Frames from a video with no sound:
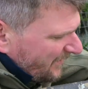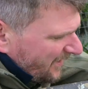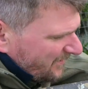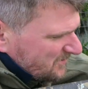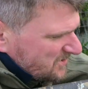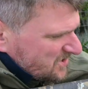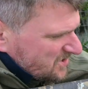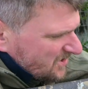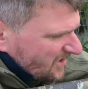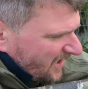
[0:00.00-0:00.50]

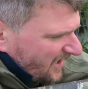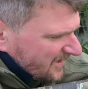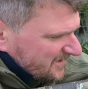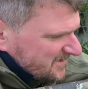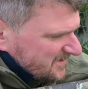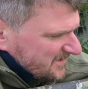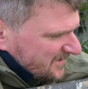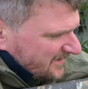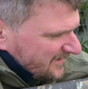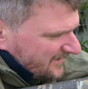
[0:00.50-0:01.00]
those
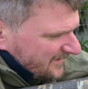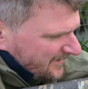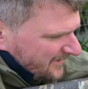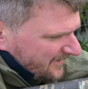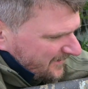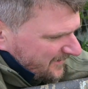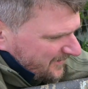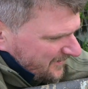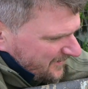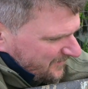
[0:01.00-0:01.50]
shots,
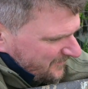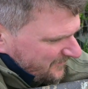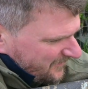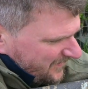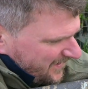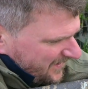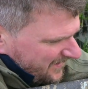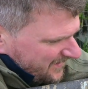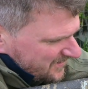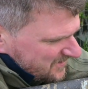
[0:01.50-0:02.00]

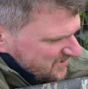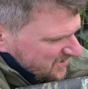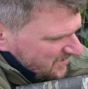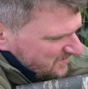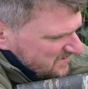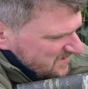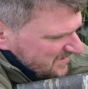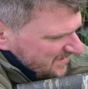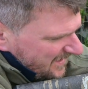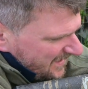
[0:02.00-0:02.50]
fired in
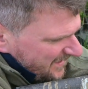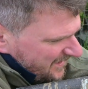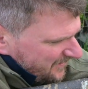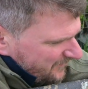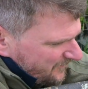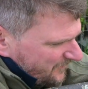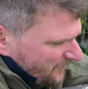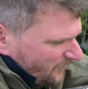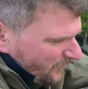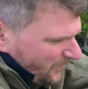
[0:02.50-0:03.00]
two slightly
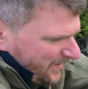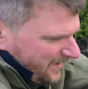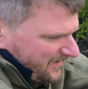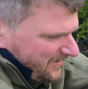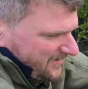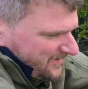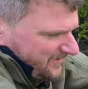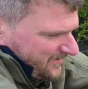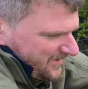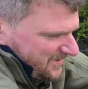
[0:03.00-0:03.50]
different
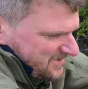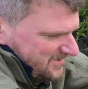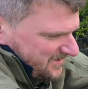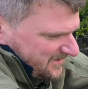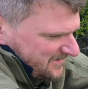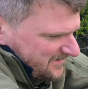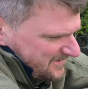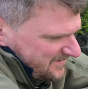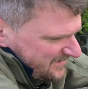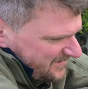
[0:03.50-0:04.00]
wind
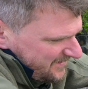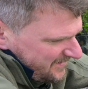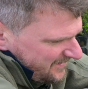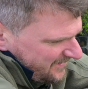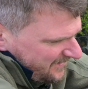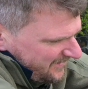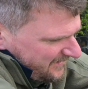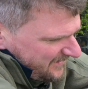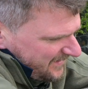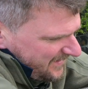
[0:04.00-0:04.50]
conditions,
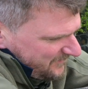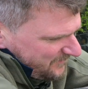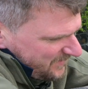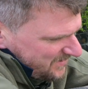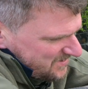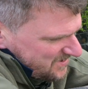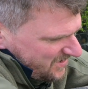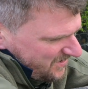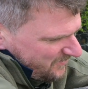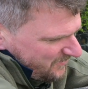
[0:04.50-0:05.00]
gave me
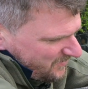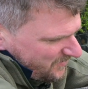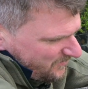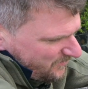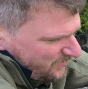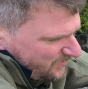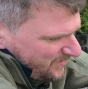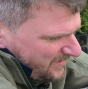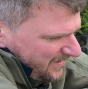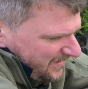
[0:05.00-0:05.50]
two
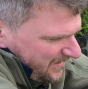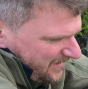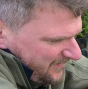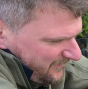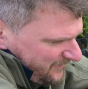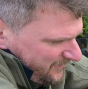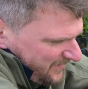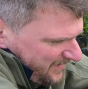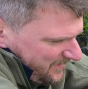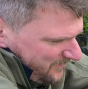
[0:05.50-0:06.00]
completely
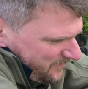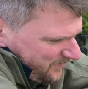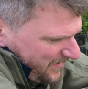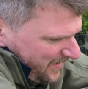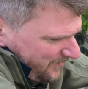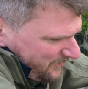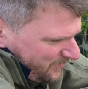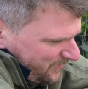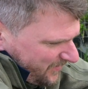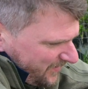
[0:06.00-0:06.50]
different
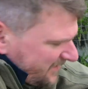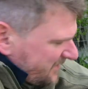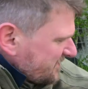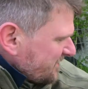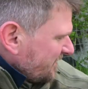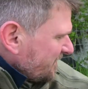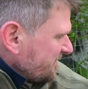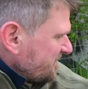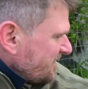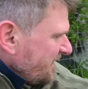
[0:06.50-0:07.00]
impact
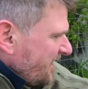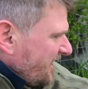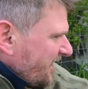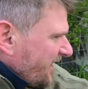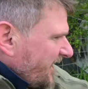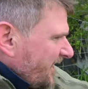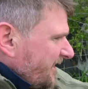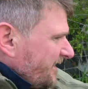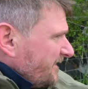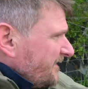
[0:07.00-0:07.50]
points on
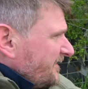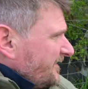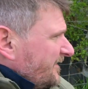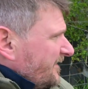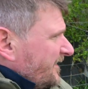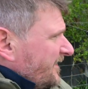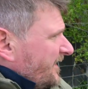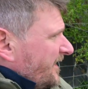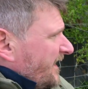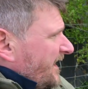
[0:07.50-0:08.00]
target.
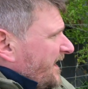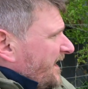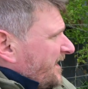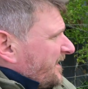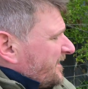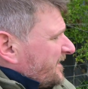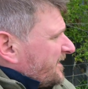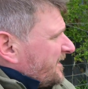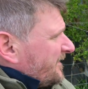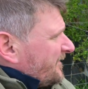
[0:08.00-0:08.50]

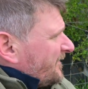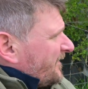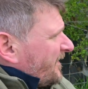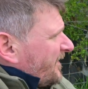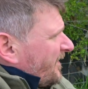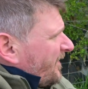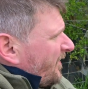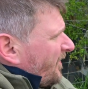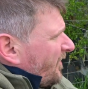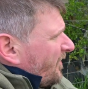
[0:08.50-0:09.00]
And
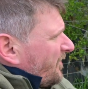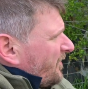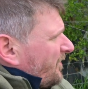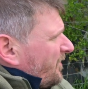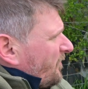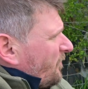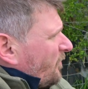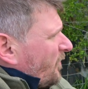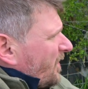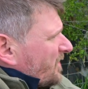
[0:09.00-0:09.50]
other
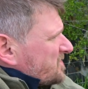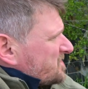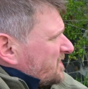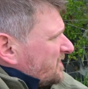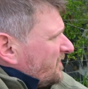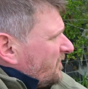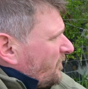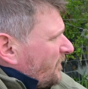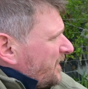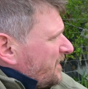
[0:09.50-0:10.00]
than
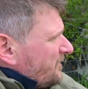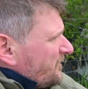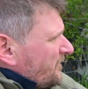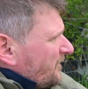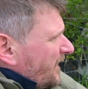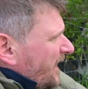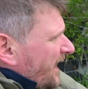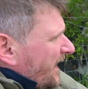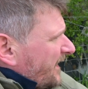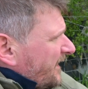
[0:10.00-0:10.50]
watching the wind
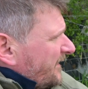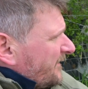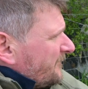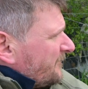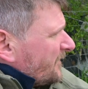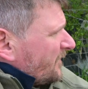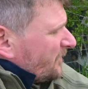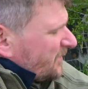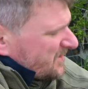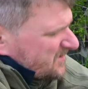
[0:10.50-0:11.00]
flag,
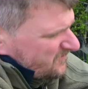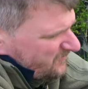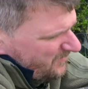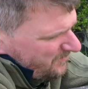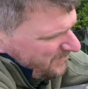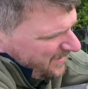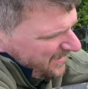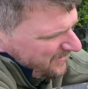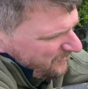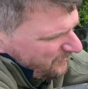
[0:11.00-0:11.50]
which
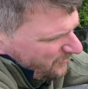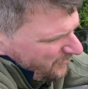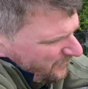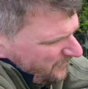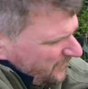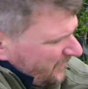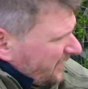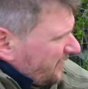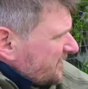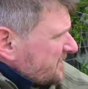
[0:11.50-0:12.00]
remained
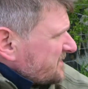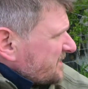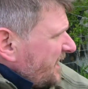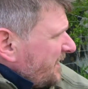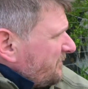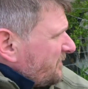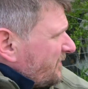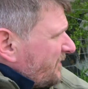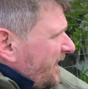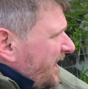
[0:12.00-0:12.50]
roughly in the
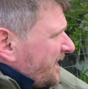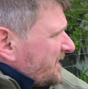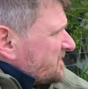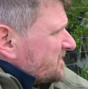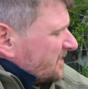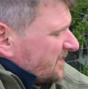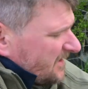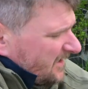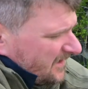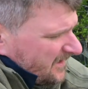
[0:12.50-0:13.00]
same
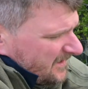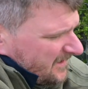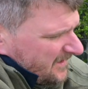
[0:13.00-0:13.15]
direction,